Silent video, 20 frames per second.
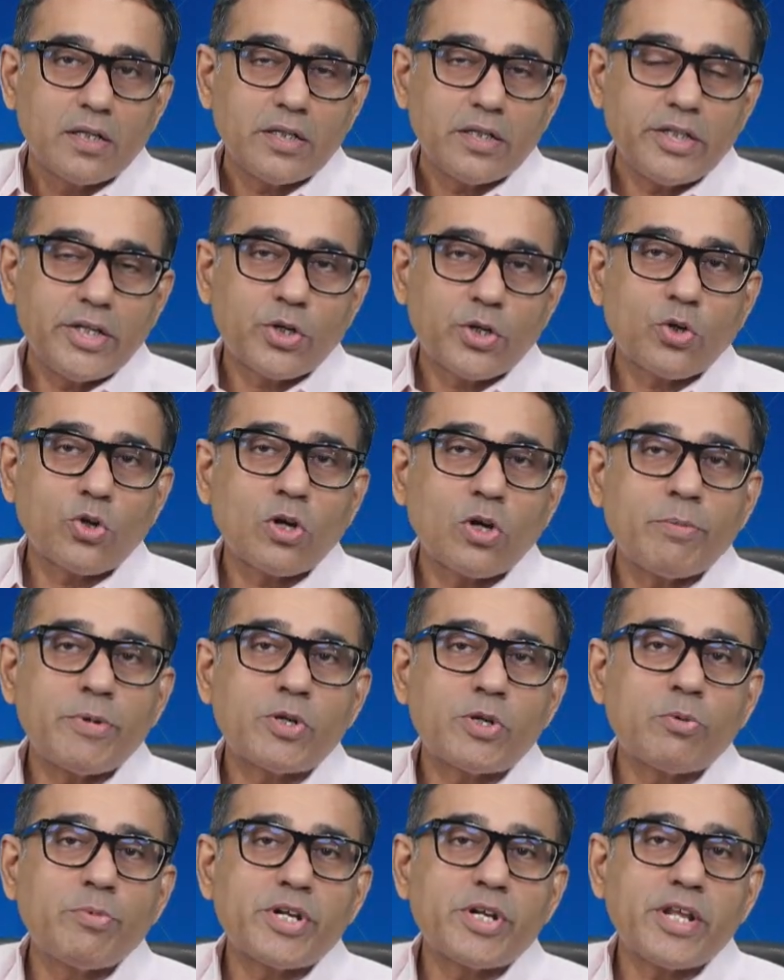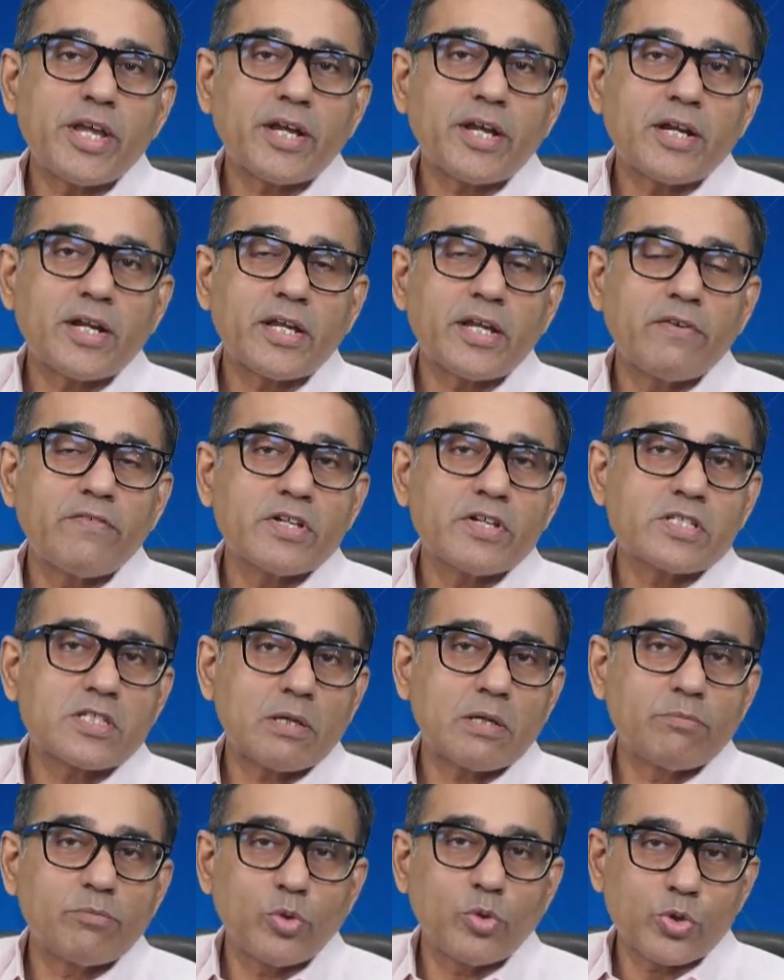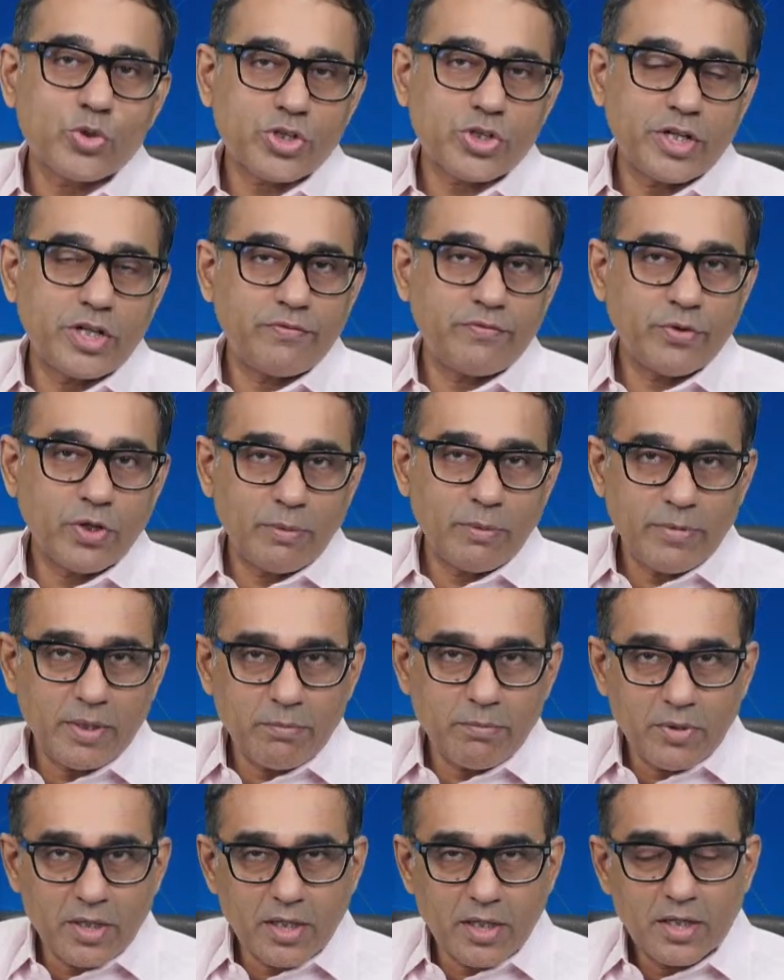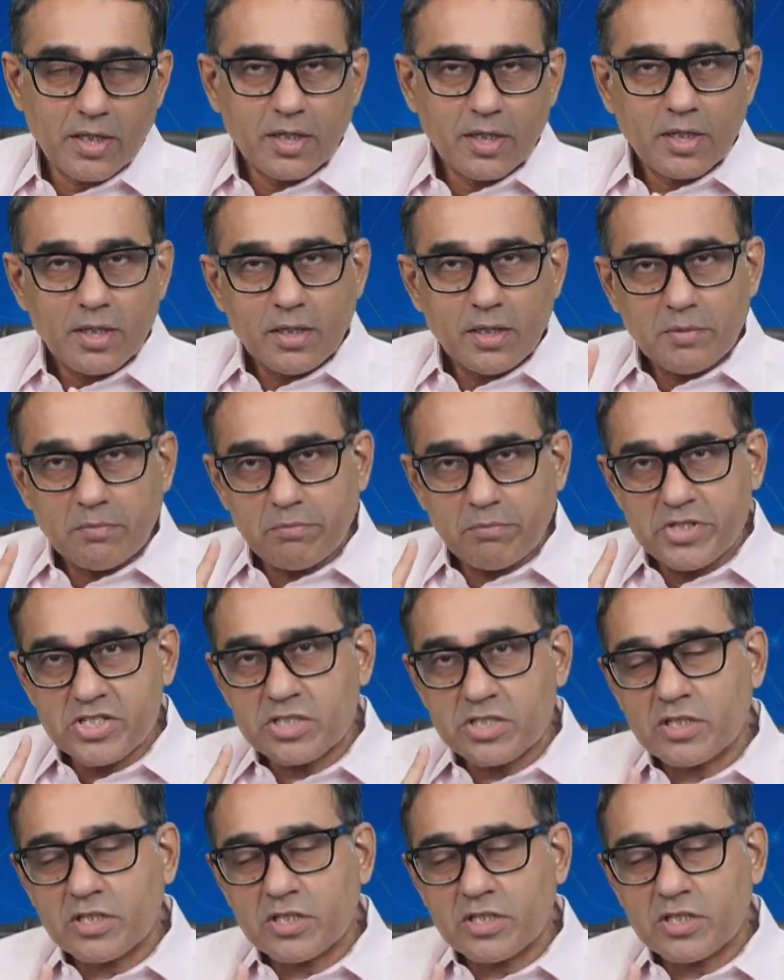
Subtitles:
economy to be taken, given some boost. And if you remember, Ms.